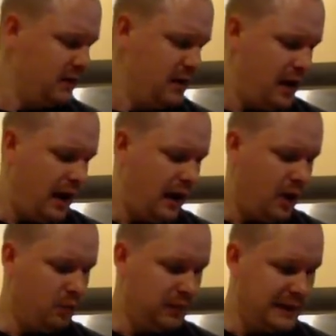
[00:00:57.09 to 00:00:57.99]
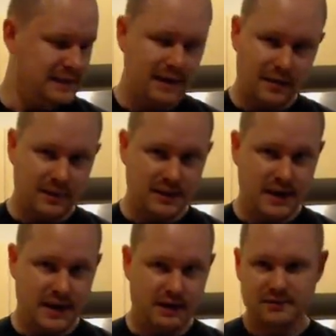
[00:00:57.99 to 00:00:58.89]
I'll blitz that up in a
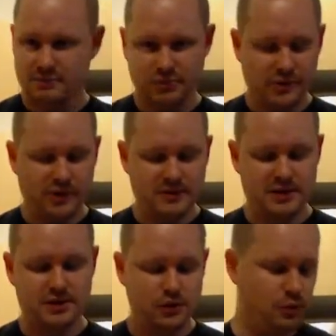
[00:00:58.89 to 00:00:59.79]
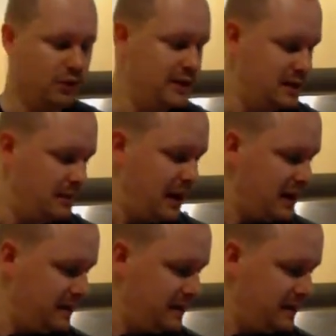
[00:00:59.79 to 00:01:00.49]
second. Breadcrumbs are super easy to make.